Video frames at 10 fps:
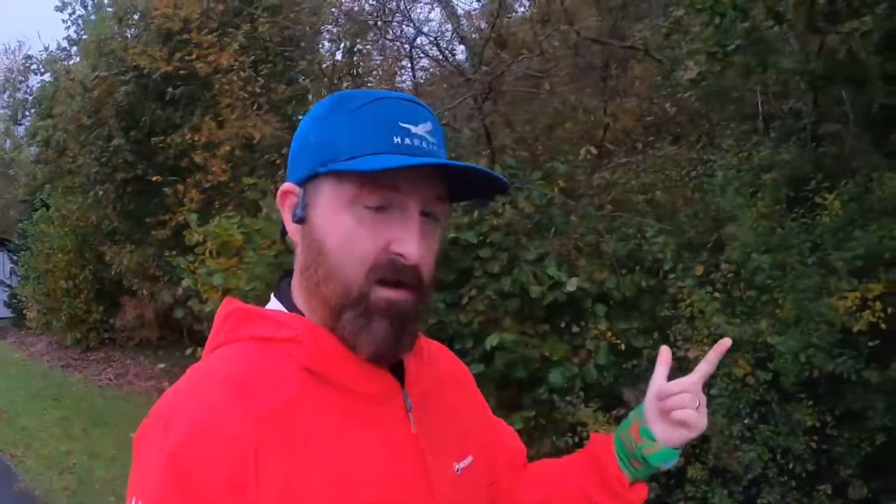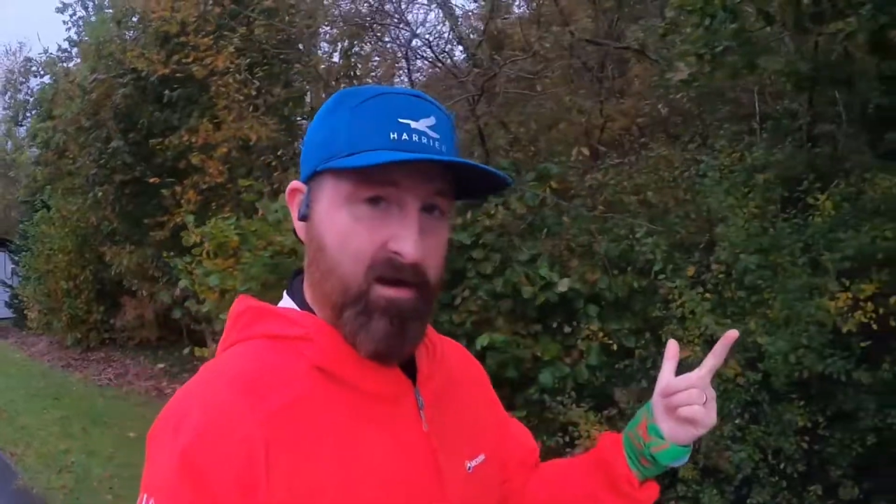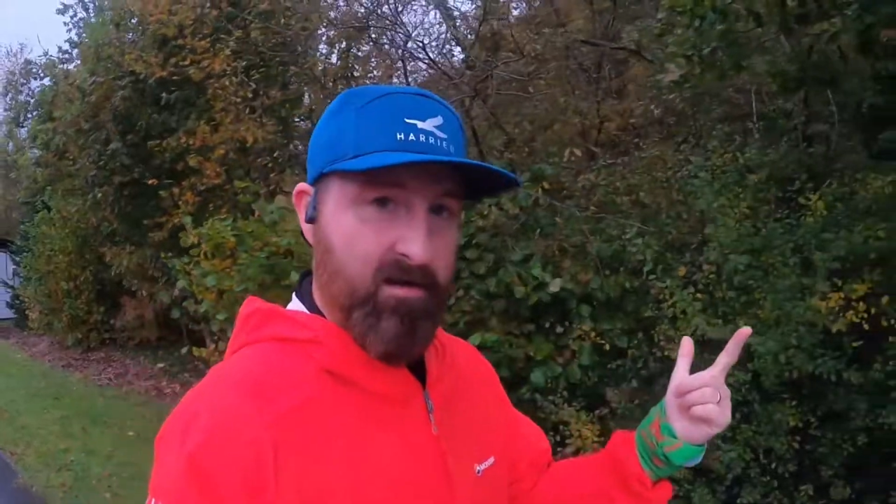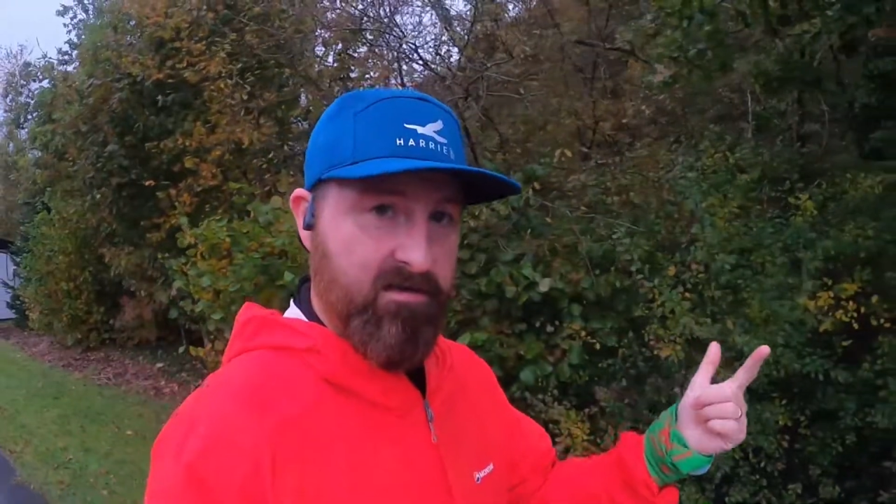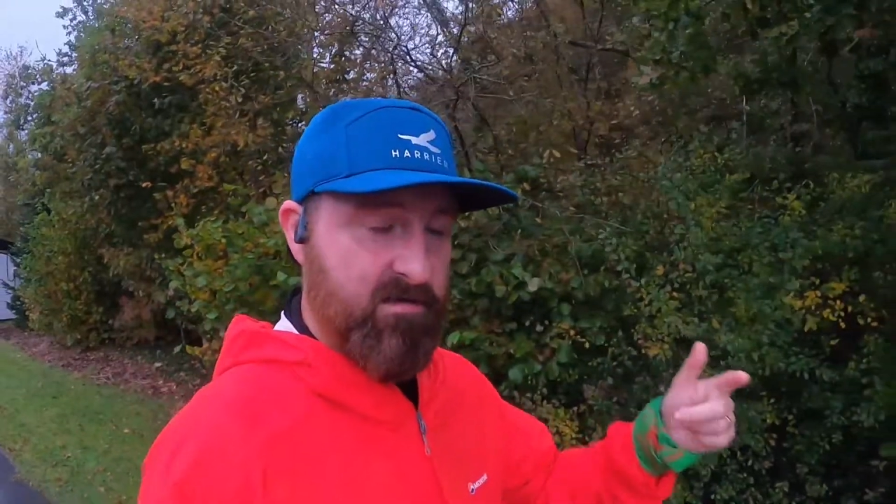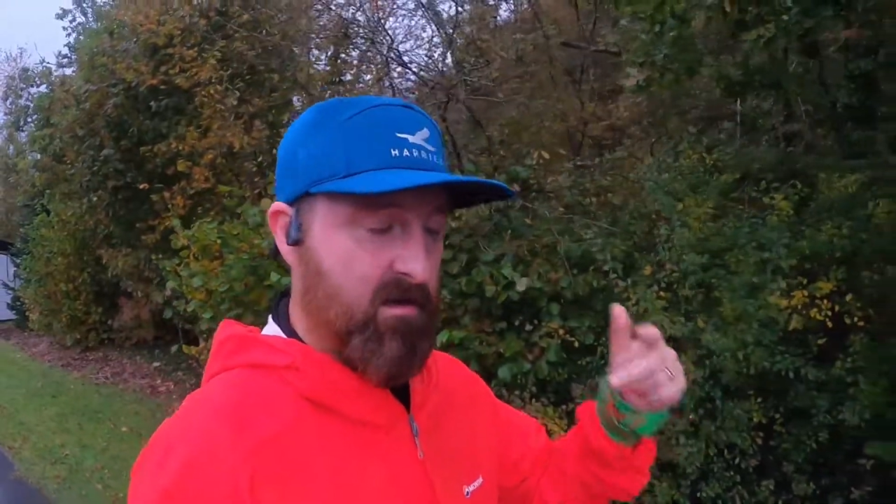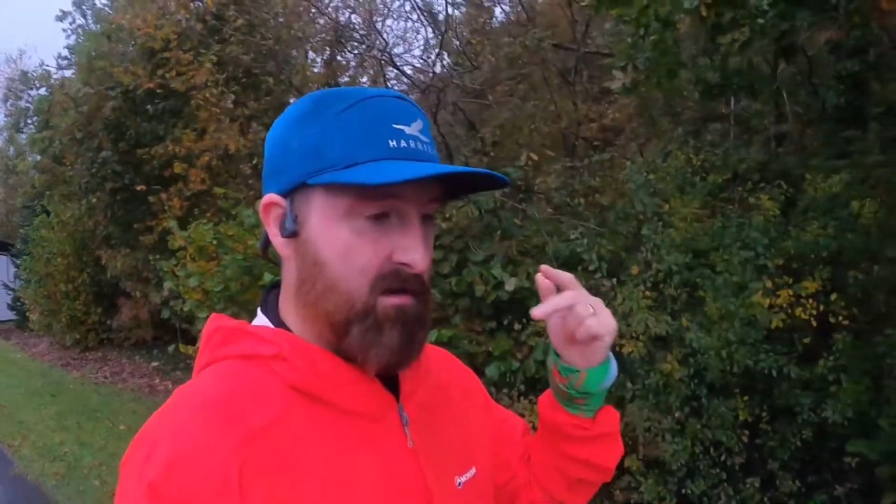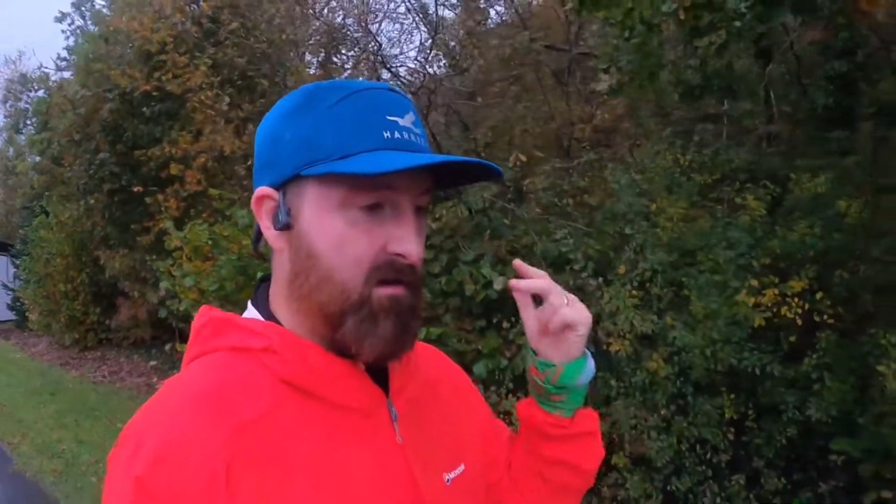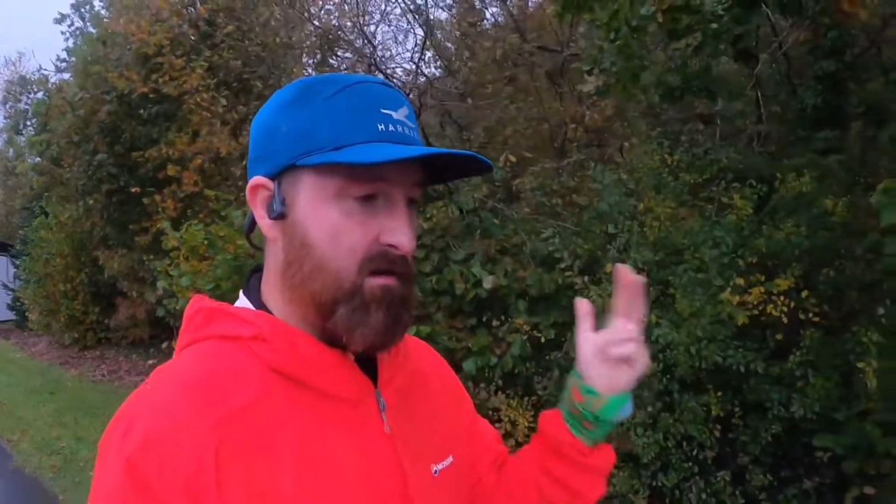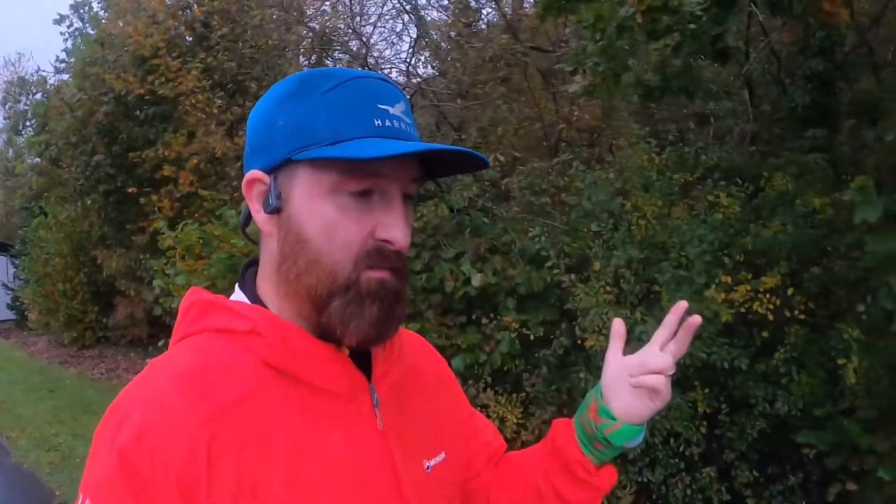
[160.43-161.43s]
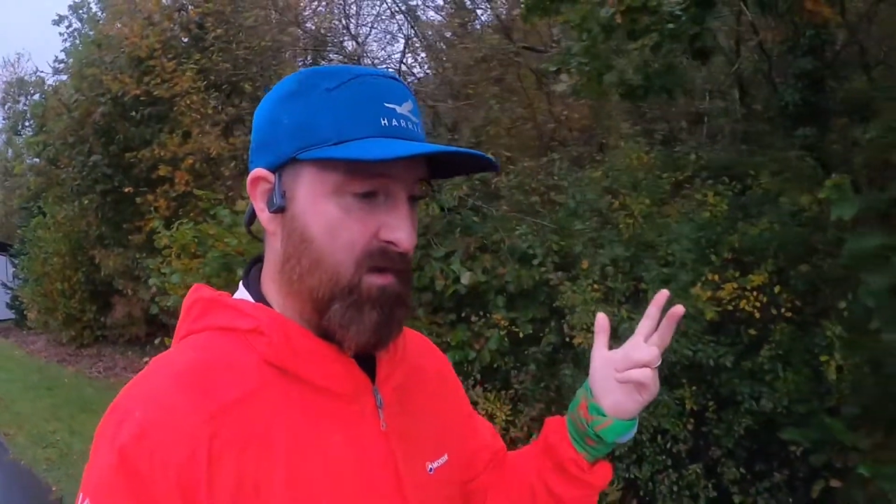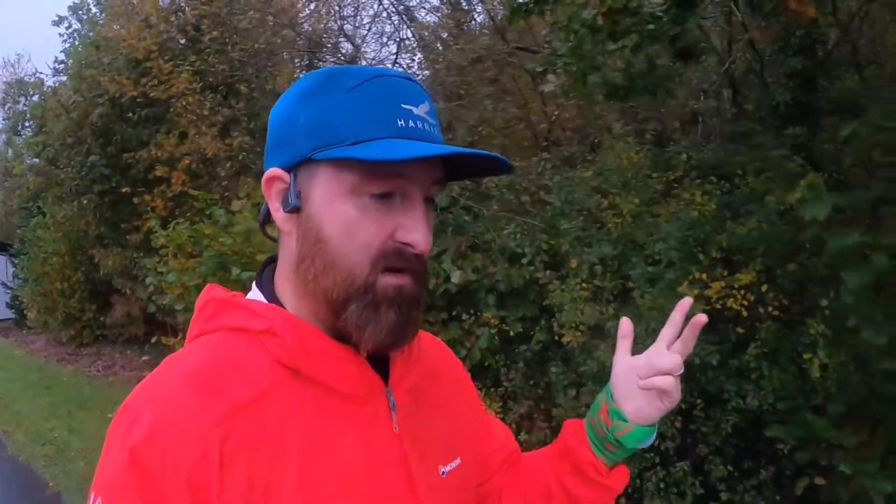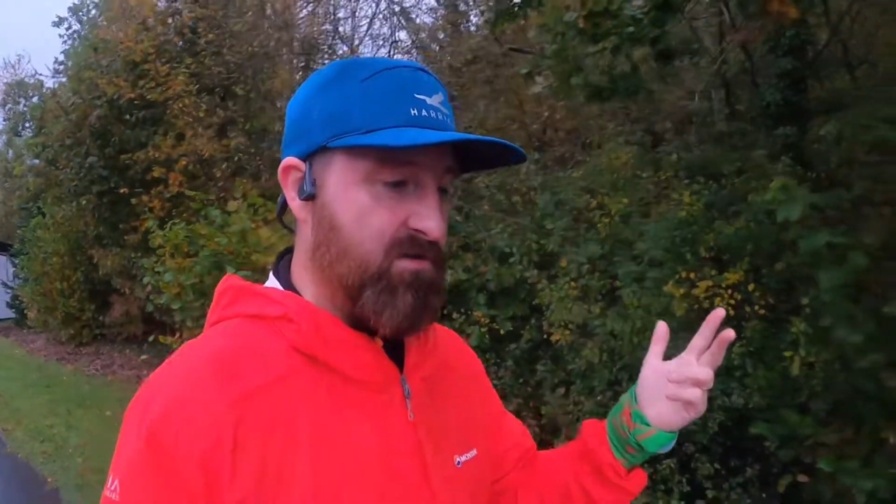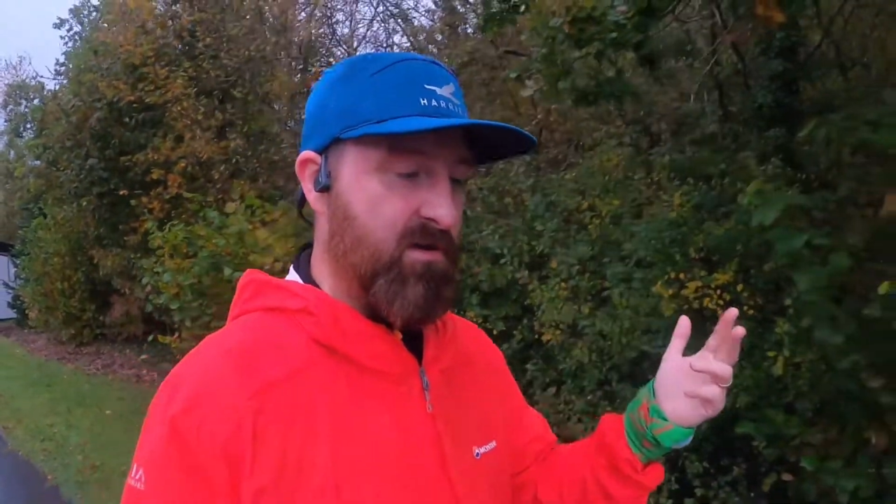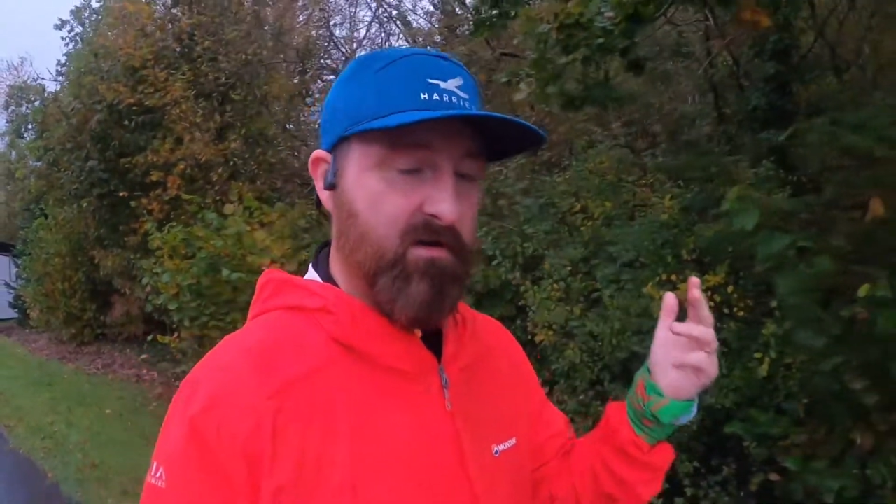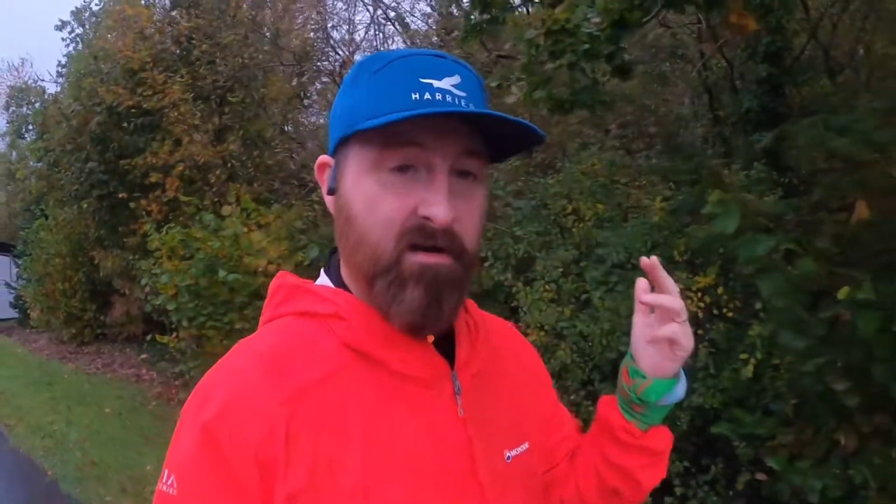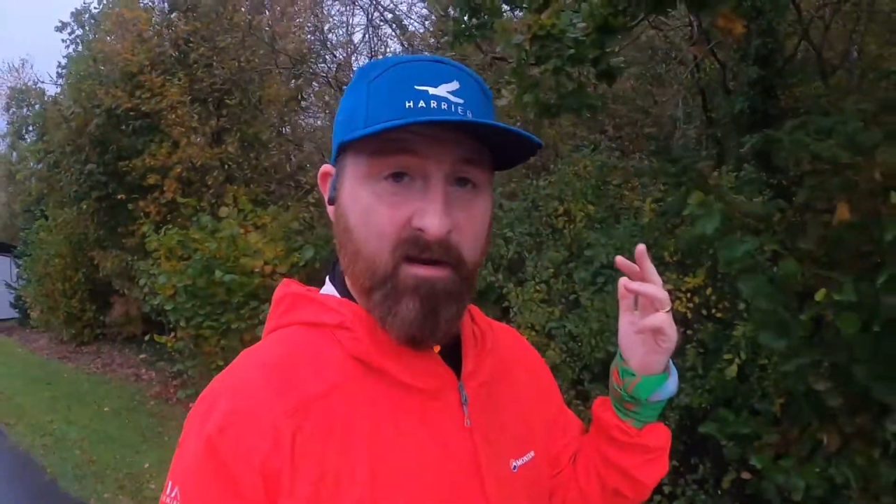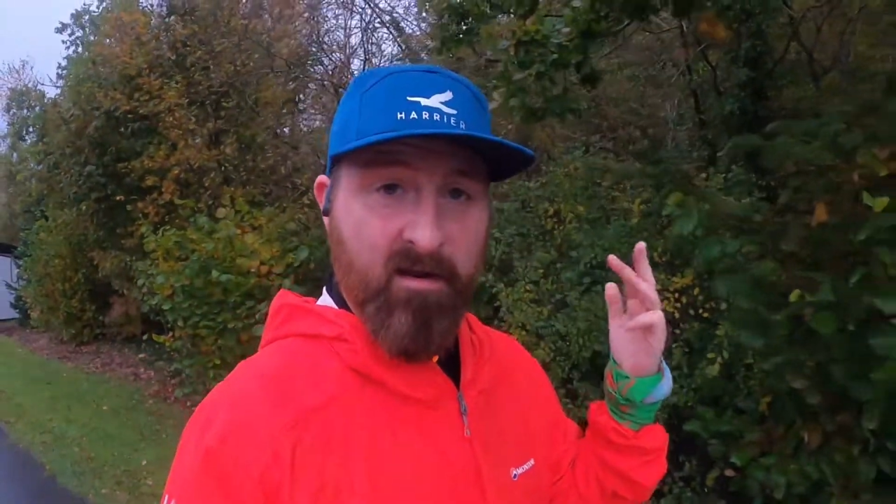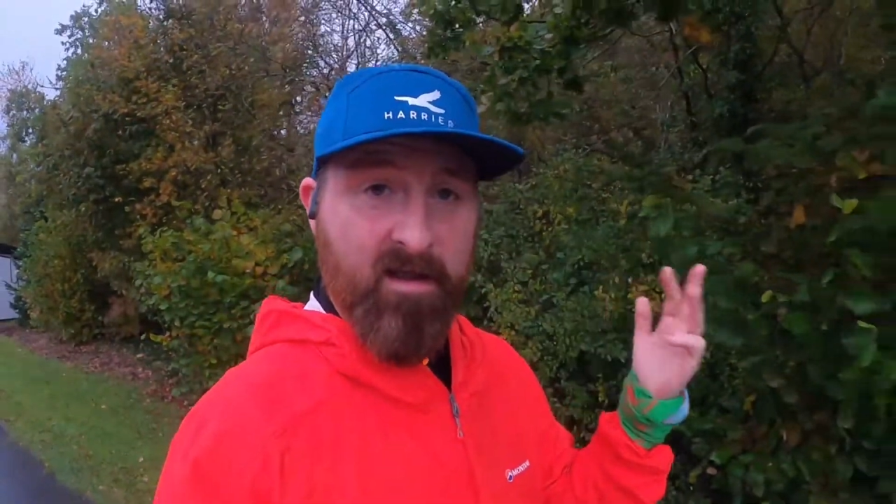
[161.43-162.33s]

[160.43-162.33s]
ice, compression,